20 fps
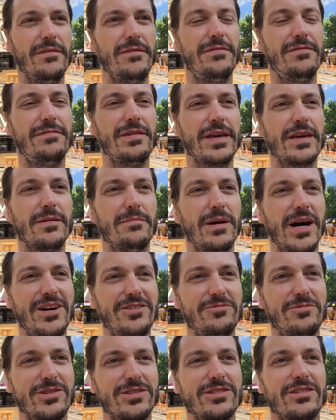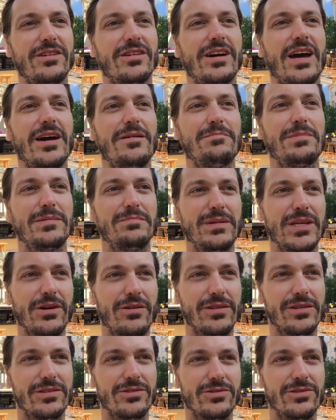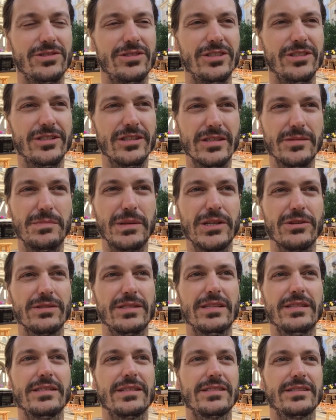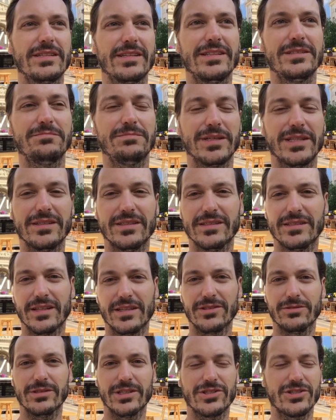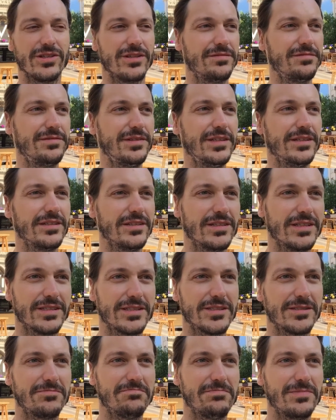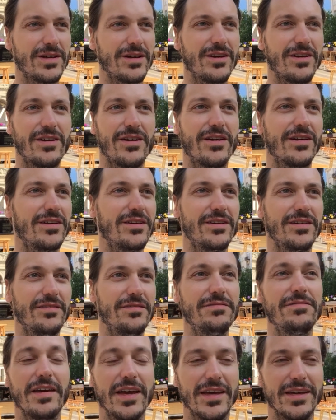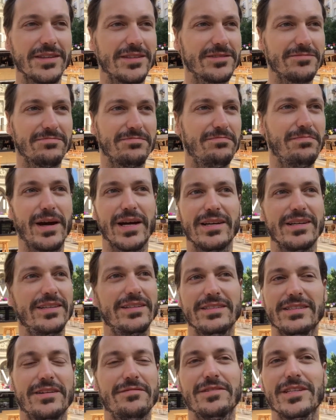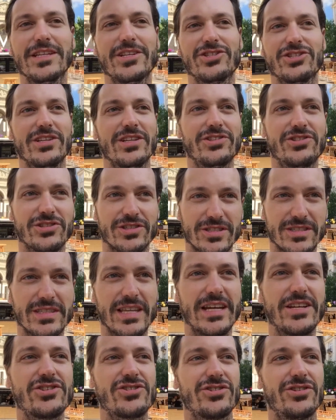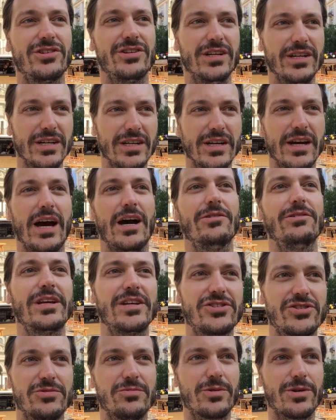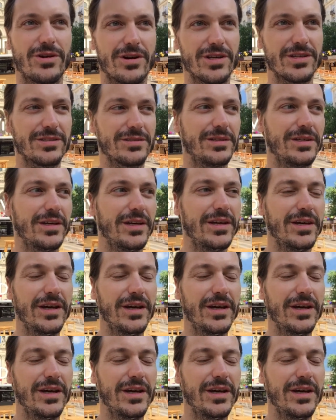think about what's gonna happen beyond those 2 years, because this excitement that you initially feel is gonna fade by definition. It's just nature, how nature works.